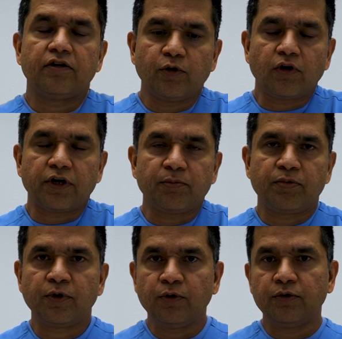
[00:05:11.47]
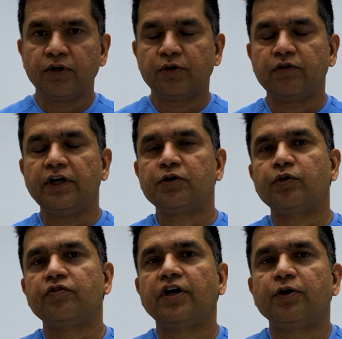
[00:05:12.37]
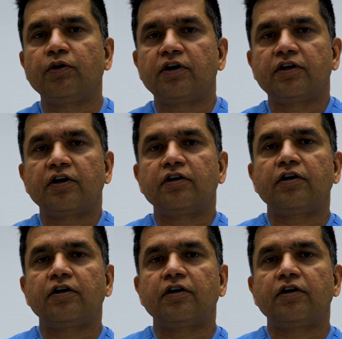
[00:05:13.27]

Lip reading: You already proved to the insurance that you are at the